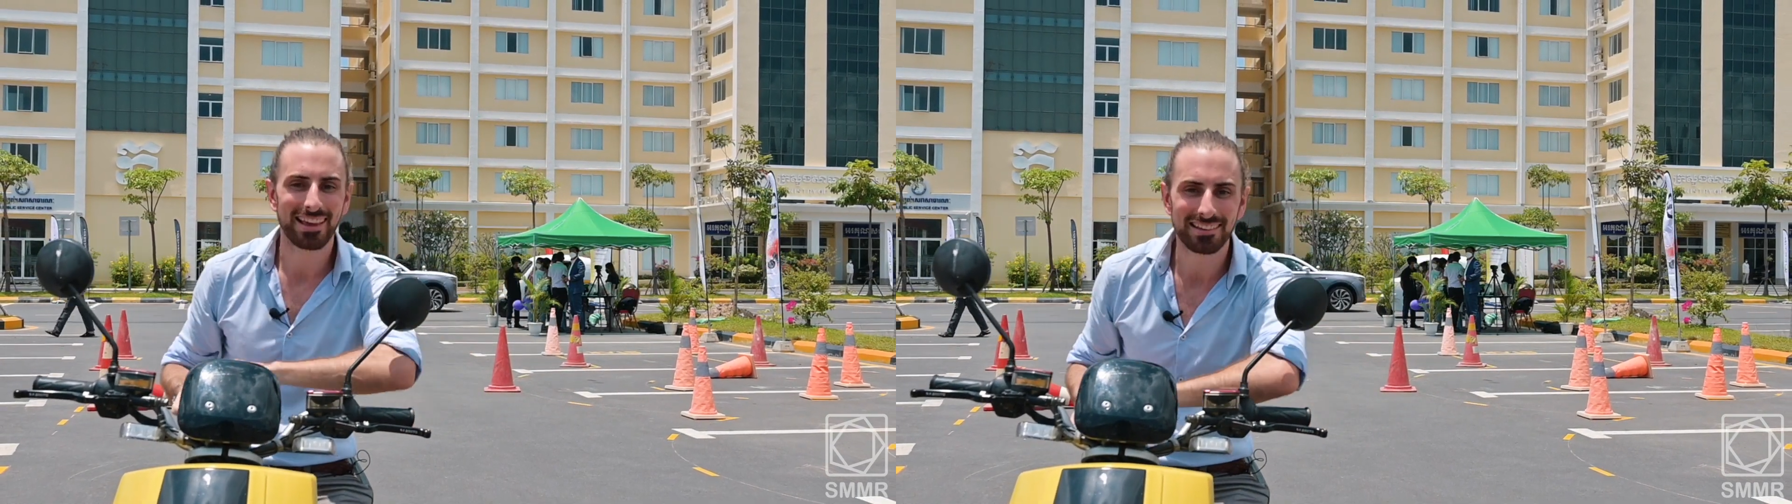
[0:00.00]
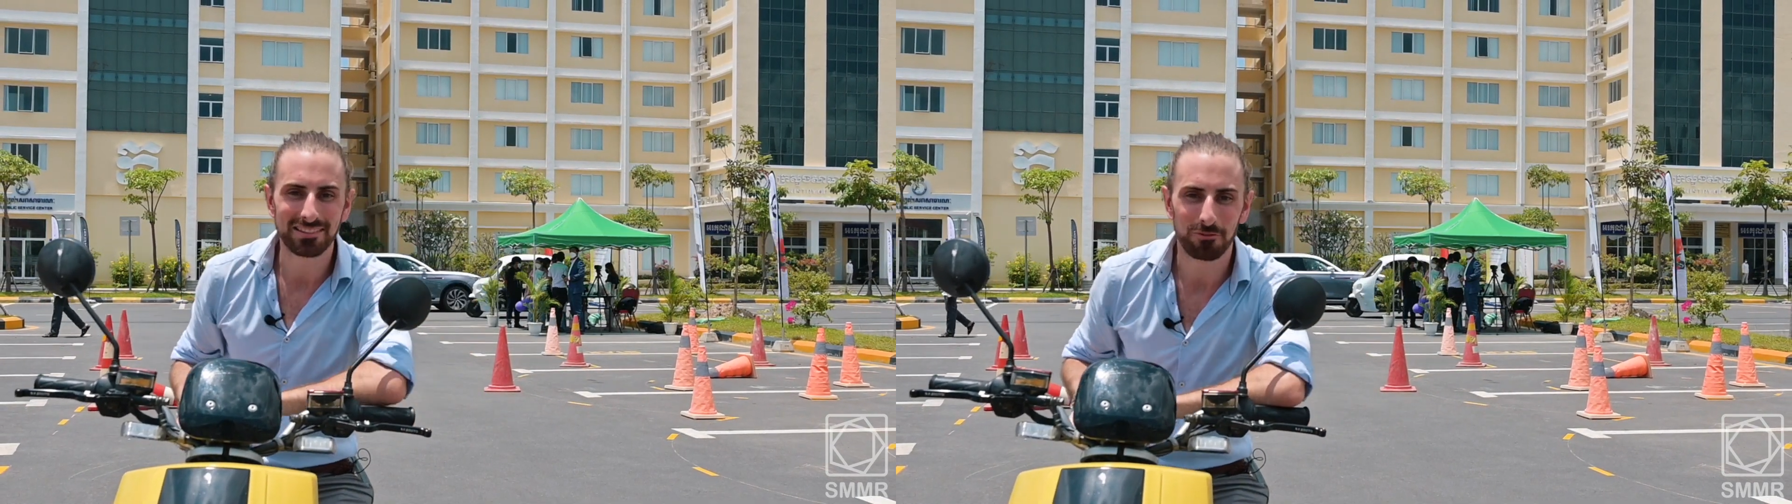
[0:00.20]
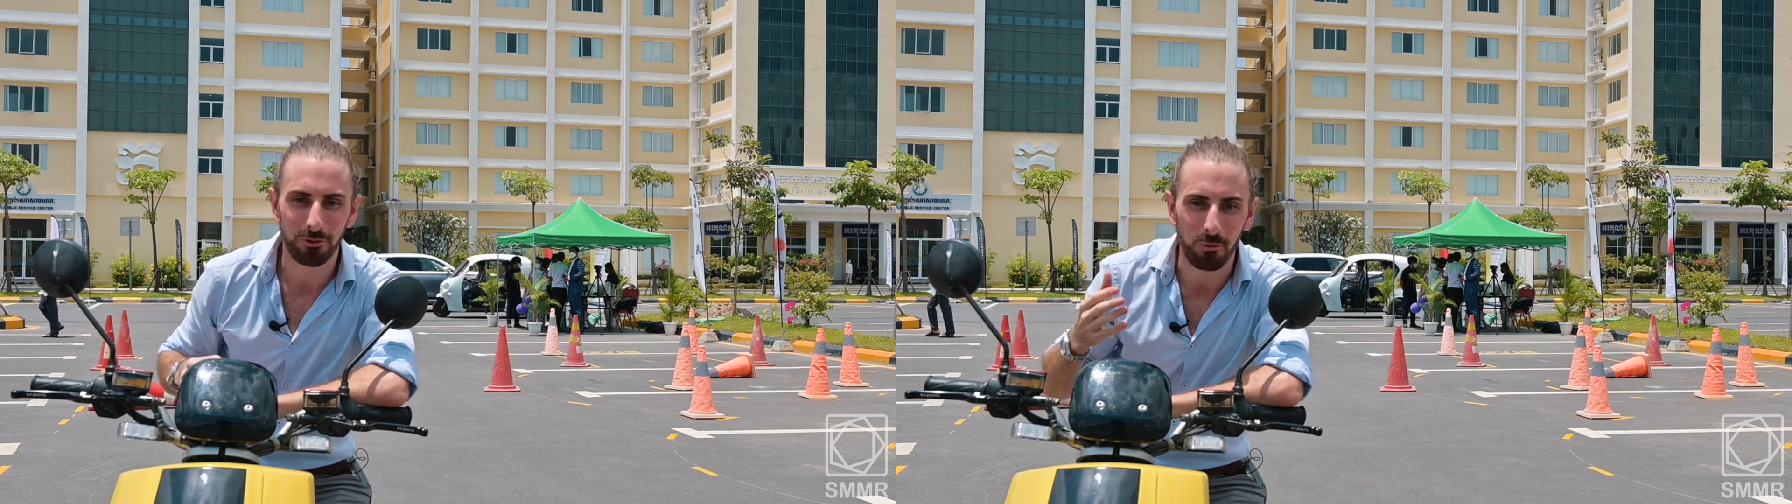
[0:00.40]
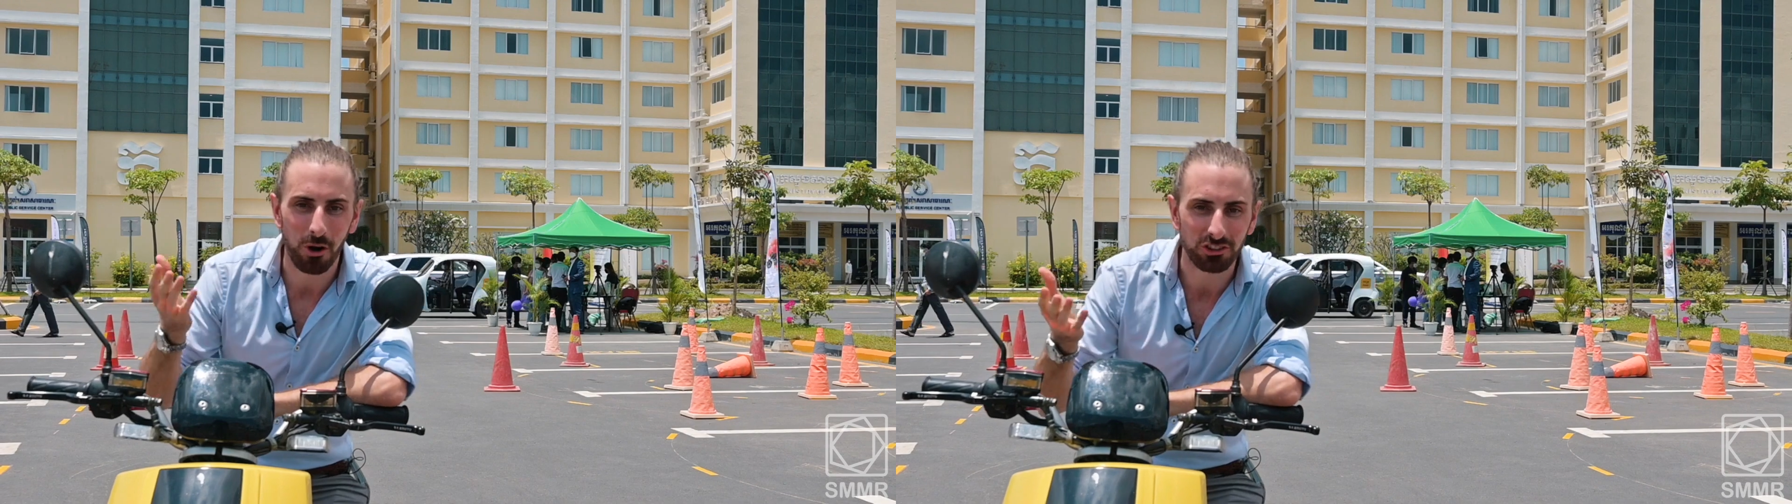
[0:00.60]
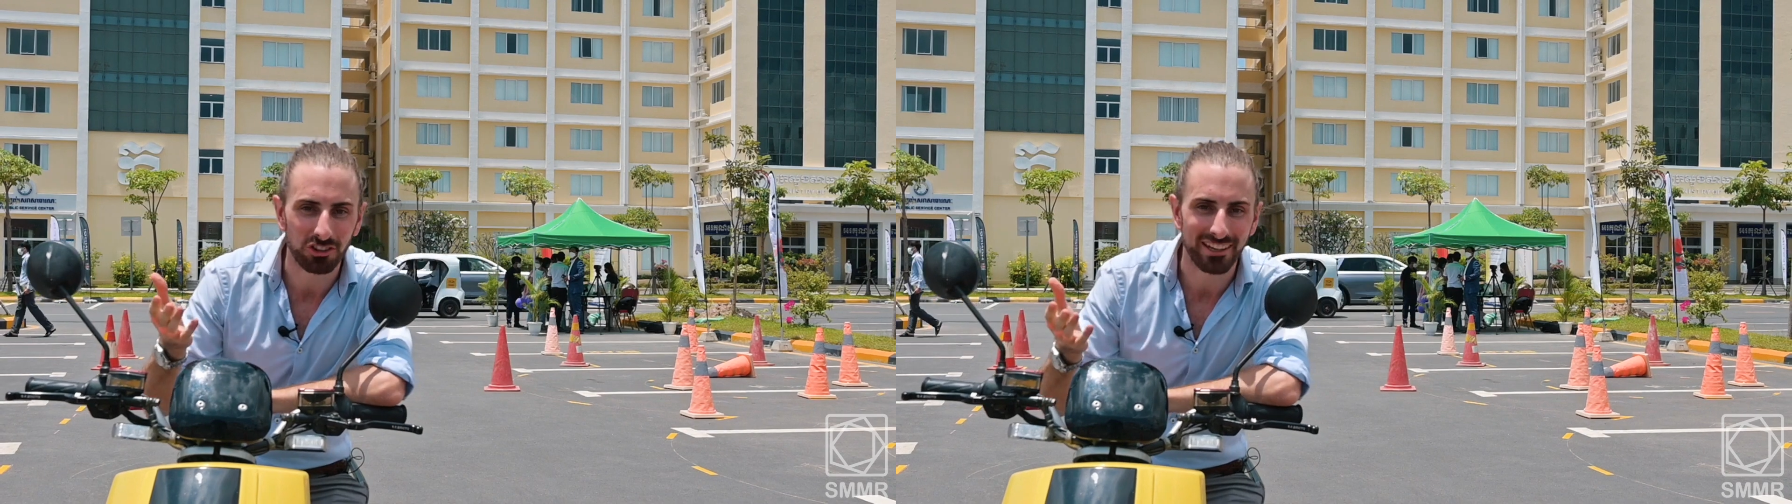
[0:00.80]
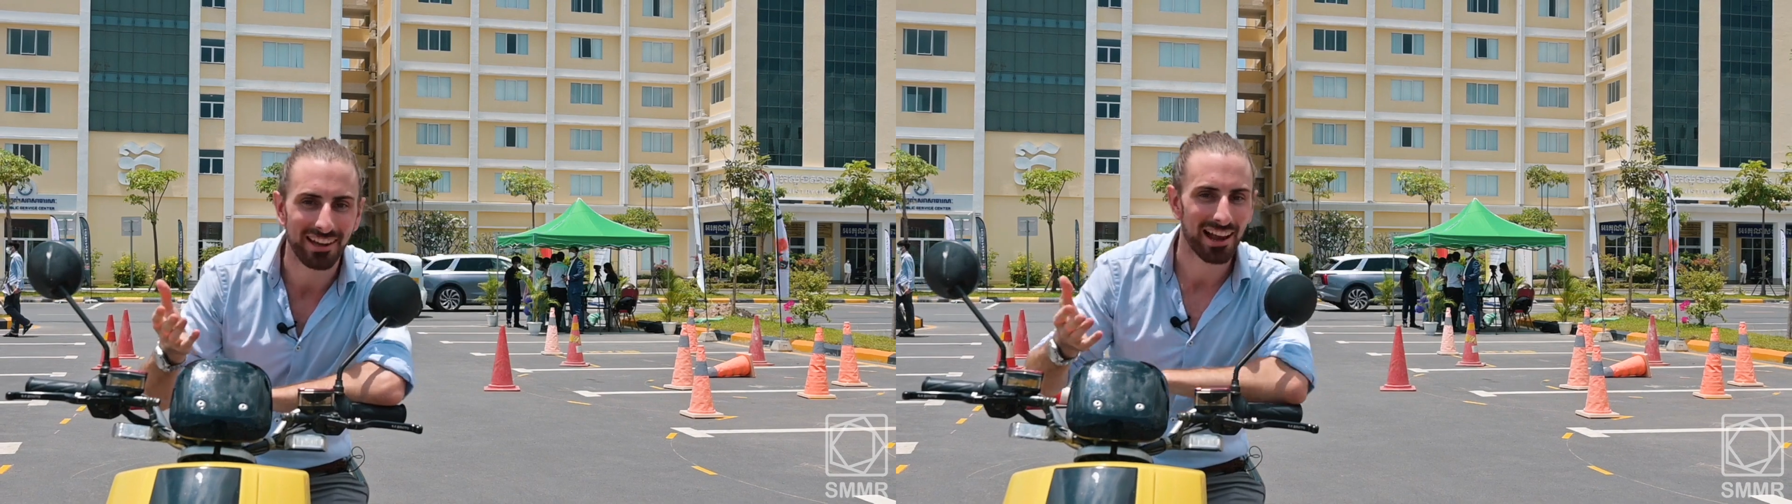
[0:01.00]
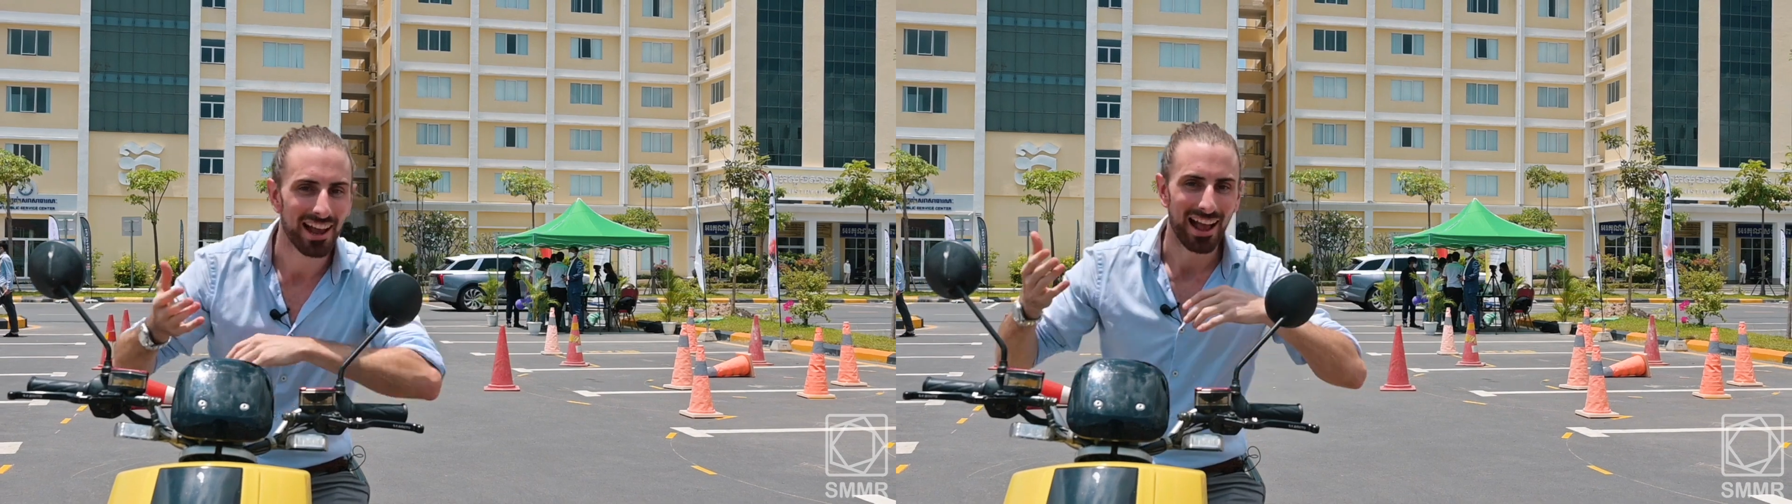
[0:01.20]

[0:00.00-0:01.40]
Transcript: thanks for watching.